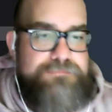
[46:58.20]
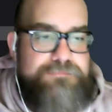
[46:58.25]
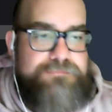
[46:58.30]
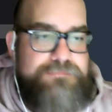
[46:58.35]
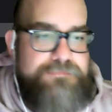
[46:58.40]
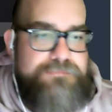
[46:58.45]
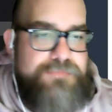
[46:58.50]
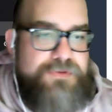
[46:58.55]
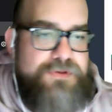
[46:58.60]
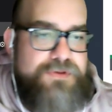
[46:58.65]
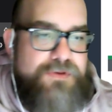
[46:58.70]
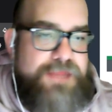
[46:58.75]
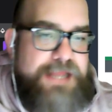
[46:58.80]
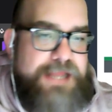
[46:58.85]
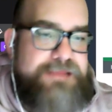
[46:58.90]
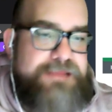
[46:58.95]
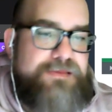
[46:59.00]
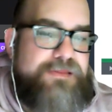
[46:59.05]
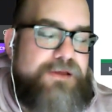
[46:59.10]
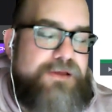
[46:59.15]
So
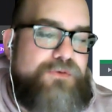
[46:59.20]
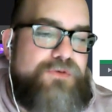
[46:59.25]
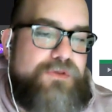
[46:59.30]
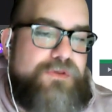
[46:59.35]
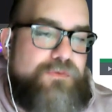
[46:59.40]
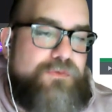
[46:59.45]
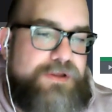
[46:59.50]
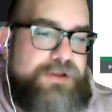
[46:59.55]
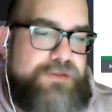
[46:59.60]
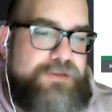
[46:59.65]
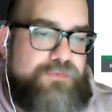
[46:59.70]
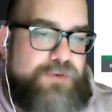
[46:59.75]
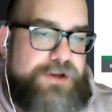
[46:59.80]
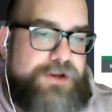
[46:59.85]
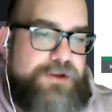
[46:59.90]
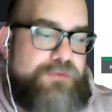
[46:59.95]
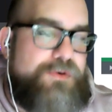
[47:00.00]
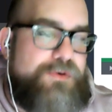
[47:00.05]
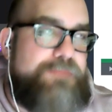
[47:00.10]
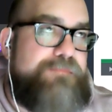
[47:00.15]
those are the ones where
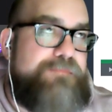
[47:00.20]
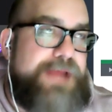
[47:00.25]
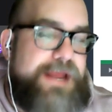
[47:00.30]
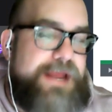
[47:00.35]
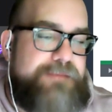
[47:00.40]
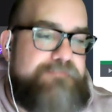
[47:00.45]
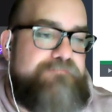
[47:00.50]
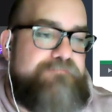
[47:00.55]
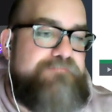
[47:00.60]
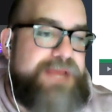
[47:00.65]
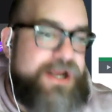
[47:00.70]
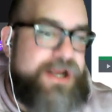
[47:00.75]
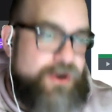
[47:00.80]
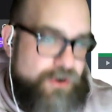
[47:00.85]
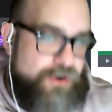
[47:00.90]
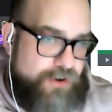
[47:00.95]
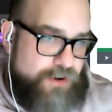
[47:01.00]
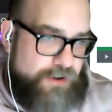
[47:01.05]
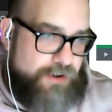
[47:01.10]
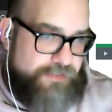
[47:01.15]
you would bet
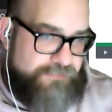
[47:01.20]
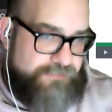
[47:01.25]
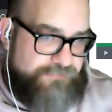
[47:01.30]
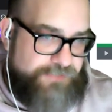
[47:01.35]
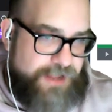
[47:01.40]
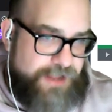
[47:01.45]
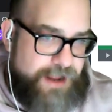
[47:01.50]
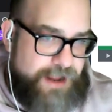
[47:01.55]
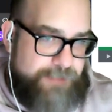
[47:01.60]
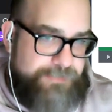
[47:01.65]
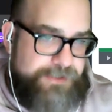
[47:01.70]
bigger on the flop.